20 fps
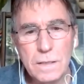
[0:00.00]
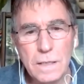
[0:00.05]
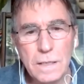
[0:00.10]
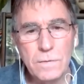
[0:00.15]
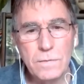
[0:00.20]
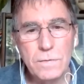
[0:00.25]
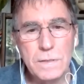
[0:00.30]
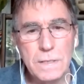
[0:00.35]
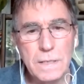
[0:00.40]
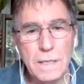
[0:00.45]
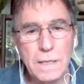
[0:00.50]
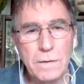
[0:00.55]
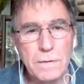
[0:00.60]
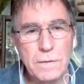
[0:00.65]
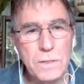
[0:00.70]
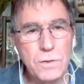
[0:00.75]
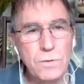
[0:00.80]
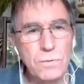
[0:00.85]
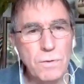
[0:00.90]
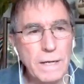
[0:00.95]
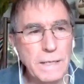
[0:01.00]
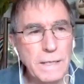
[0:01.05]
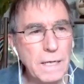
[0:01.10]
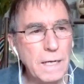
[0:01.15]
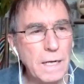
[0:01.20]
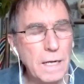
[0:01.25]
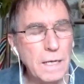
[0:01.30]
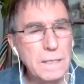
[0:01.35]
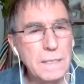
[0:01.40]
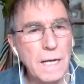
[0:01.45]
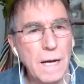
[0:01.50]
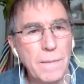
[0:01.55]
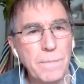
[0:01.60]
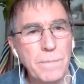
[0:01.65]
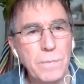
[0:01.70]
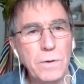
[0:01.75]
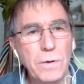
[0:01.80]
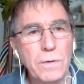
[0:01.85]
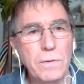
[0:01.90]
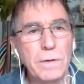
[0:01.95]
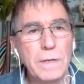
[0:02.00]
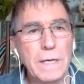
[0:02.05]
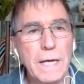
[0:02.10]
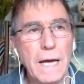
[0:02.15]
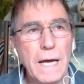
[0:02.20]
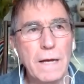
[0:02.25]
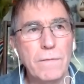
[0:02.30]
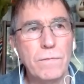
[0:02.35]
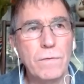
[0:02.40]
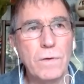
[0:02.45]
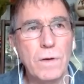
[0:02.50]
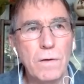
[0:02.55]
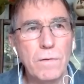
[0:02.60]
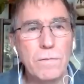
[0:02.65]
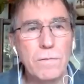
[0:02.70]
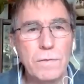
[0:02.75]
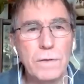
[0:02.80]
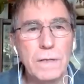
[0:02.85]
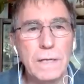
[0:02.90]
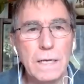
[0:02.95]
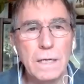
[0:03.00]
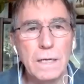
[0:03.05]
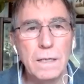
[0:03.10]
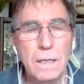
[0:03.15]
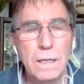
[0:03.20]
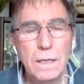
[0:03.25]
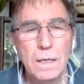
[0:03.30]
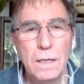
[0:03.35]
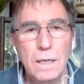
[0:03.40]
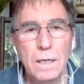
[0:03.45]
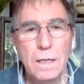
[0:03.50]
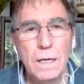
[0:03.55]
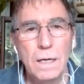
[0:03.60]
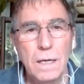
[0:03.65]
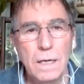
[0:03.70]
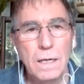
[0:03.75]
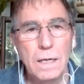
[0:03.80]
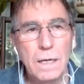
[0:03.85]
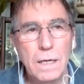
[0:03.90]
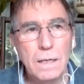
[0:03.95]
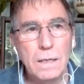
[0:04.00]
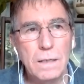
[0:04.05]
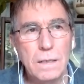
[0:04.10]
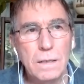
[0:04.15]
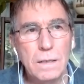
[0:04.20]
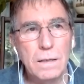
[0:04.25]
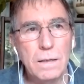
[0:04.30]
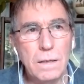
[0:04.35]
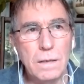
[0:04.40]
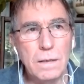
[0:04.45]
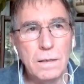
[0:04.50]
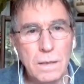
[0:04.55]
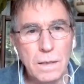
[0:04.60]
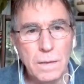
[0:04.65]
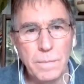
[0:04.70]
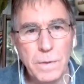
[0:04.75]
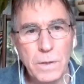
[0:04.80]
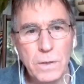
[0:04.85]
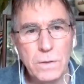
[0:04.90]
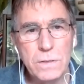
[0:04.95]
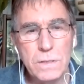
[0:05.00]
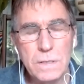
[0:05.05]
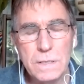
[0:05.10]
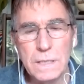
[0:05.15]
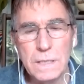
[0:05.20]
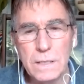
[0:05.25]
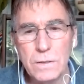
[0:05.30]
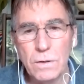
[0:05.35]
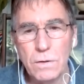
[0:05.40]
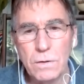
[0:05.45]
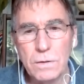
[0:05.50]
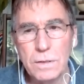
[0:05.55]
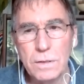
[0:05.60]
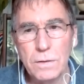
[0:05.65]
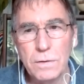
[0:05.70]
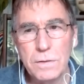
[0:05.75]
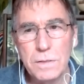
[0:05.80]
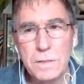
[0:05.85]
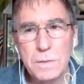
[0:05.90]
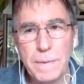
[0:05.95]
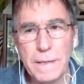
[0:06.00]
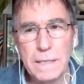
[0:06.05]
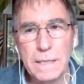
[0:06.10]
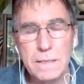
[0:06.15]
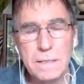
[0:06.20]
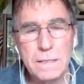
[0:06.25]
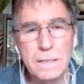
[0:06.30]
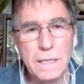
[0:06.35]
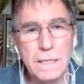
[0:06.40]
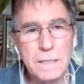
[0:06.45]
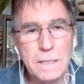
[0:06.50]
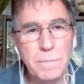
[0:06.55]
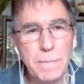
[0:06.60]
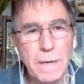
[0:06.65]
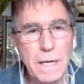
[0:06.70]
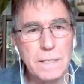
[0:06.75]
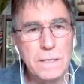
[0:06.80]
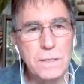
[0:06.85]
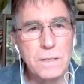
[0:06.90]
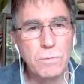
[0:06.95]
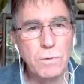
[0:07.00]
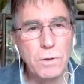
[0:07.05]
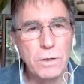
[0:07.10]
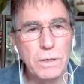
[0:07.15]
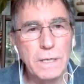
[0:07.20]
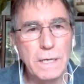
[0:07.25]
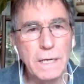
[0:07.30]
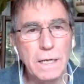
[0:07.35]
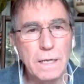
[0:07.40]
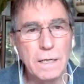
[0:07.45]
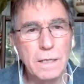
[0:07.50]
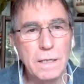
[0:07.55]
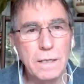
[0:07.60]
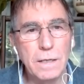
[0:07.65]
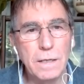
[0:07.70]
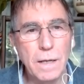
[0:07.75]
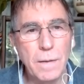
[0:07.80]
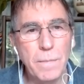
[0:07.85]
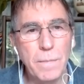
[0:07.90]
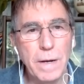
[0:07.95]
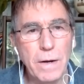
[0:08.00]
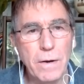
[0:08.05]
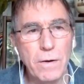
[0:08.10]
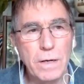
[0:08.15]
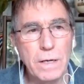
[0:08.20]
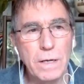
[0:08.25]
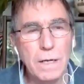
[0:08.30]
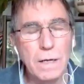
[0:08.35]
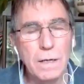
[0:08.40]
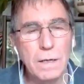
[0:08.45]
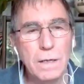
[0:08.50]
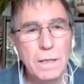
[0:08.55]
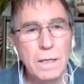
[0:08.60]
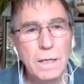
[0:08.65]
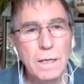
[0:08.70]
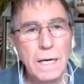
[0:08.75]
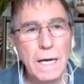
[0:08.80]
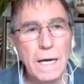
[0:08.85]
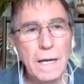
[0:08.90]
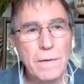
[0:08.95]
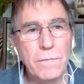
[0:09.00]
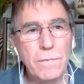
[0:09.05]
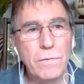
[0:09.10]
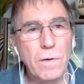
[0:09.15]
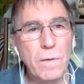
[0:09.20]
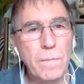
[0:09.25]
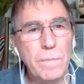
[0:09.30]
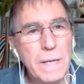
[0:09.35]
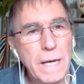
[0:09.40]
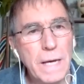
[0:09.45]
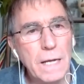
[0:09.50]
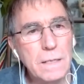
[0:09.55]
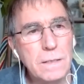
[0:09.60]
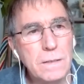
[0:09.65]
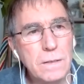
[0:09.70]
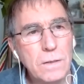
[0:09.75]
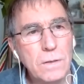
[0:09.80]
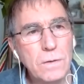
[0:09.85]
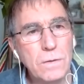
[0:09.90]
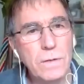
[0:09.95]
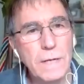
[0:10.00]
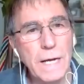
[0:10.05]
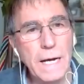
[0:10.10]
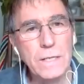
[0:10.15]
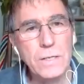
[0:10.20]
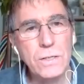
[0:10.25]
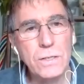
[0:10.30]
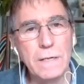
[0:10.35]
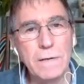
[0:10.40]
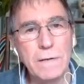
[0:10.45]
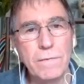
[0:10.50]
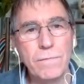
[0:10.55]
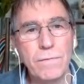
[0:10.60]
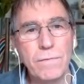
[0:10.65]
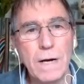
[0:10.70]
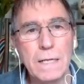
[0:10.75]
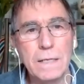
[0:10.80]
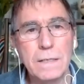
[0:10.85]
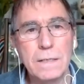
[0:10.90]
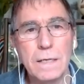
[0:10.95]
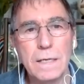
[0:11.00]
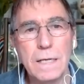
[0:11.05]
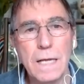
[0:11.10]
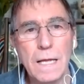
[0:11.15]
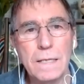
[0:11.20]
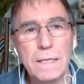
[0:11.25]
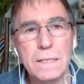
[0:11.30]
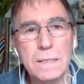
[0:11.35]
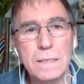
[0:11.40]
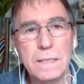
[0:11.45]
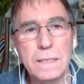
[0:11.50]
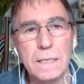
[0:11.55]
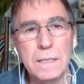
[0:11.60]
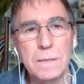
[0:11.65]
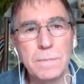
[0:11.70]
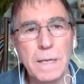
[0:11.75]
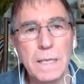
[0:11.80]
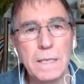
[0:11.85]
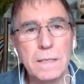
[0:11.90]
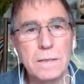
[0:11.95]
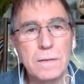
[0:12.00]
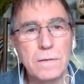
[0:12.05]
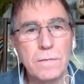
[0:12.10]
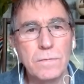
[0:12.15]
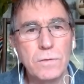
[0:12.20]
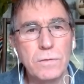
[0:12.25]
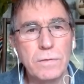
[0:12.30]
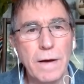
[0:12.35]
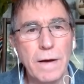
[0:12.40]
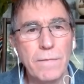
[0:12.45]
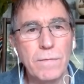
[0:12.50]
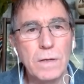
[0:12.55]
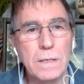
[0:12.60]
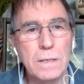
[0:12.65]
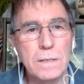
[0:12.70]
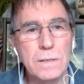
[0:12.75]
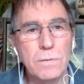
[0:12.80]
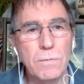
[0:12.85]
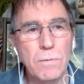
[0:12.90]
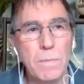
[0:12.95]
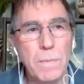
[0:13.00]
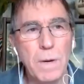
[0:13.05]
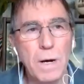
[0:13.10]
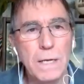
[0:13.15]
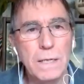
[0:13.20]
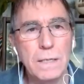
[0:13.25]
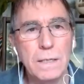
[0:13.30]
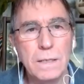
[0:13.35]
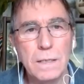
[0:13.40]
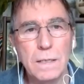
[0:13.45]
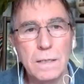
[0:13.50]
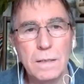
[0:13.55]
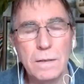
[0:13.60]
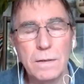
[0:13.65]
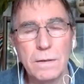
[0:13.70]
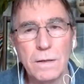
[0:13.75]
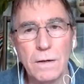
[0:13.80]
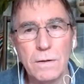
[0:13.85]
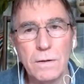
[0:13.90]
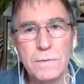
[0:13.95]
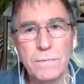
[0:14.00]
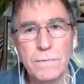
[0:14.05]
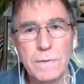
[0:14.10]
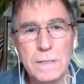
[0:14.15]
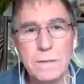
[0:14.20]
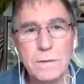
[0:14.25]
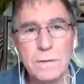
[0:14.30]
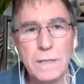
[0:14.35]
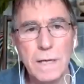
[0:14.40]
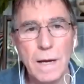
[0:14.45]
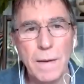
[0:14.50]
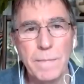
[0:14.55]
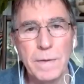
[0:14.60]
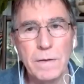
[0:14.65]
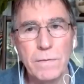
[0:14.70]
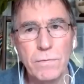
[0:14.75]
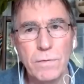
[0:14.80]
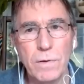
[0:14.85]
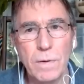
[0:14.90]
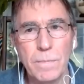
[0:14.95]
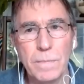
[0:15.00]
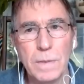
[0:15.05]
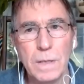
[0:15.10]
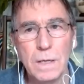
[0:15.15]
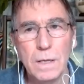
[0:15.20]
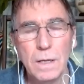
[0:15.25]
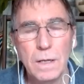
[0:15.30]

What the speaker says: interesting, the striking example you gave of the emergency doctor who spent 6 months working in America, and from that could actually fund another 6 months of travel. It's a reminder that those of us who are coming from